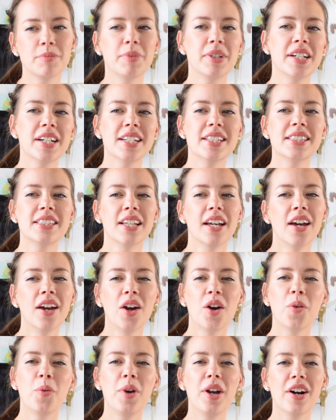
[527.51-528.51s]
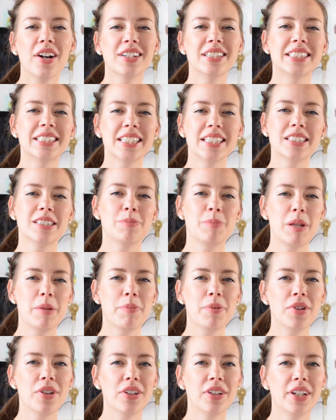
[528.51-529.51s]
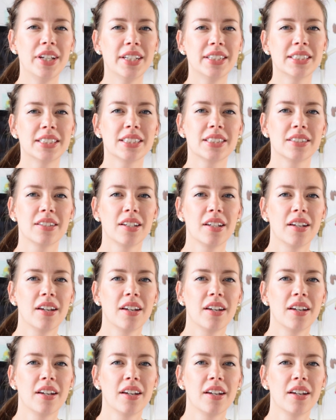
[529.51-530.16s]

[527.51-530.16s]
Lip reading: because we are 6 people, it's